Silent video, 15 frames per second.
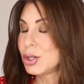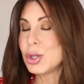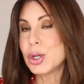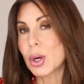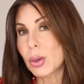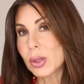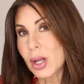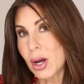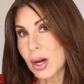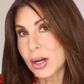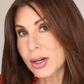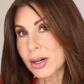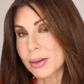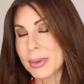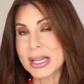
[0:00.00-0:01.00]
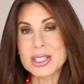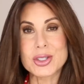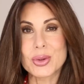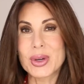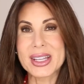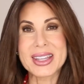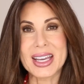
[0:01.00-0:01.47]
No longer am I
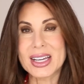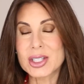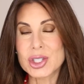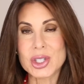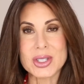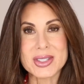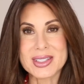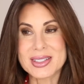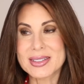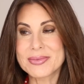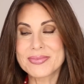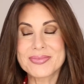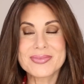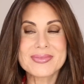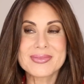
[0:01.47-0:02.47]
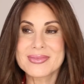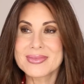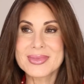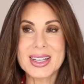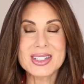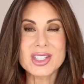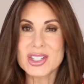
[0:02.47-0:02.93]
doing that, just
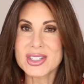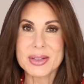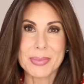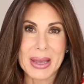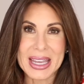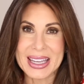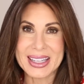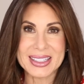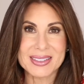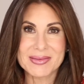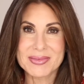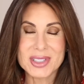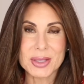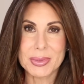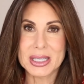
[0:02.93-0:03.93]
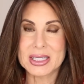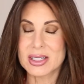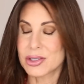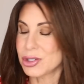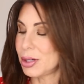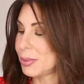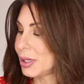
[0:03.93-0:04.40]
a pain to be a
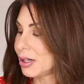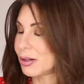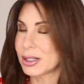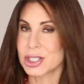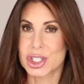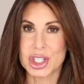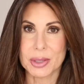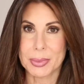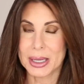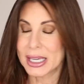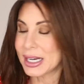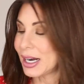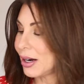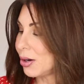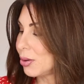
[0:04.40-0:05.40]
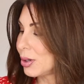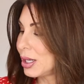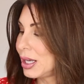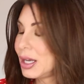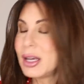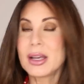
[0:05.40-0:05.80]
distributor and shipping it out.